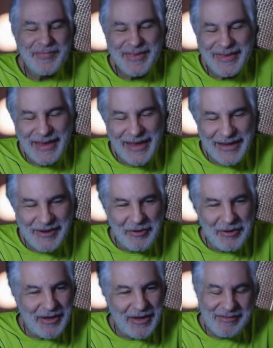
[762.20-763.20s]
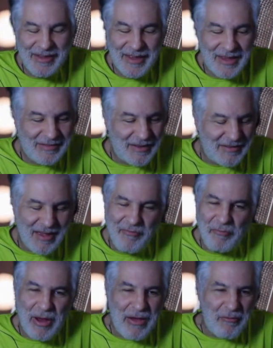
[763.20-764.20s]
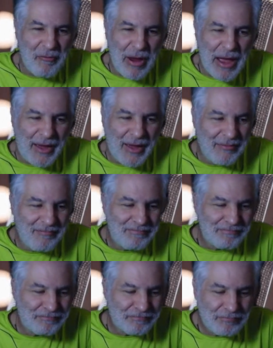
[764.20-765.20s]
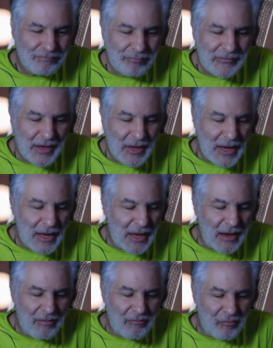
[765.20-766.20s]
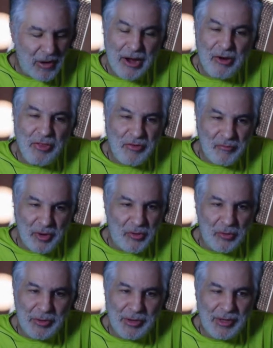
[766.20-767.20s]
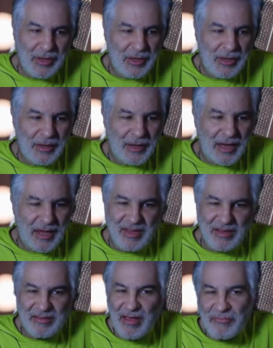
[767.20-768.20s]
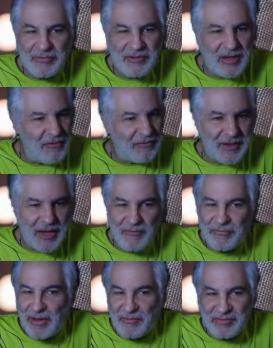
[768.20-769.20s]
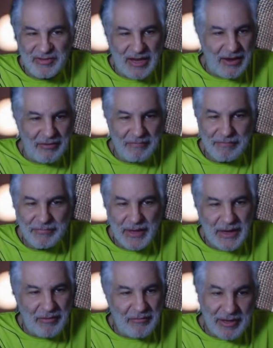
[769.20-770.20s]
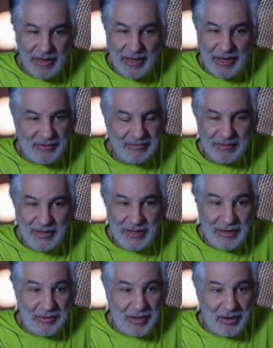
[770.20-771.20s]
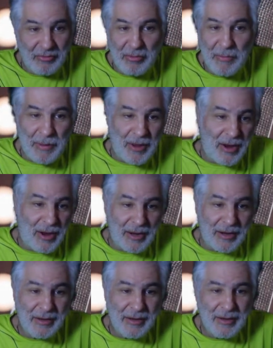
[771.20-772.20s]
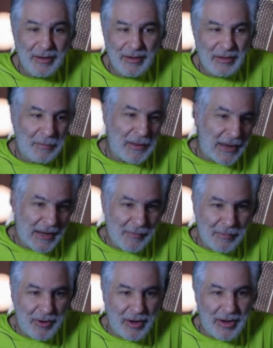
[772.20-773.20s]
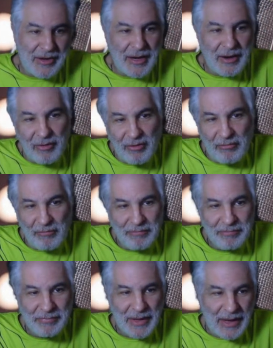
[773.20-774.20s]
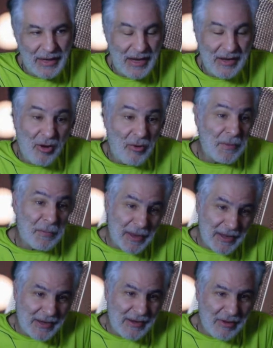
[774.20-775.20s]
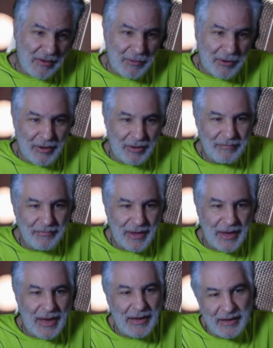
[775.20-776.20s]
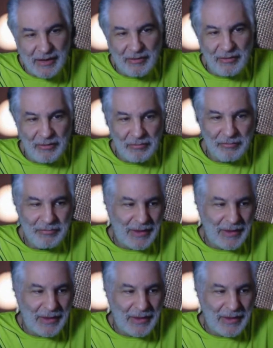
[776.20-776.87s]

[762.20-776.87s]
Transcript: Yeah, I know it's a tough rock on the road is a tough lifestyle. It really is. You go to a bar, you play at a bar, you go home, and then you hope to play at another bar, and then you go home.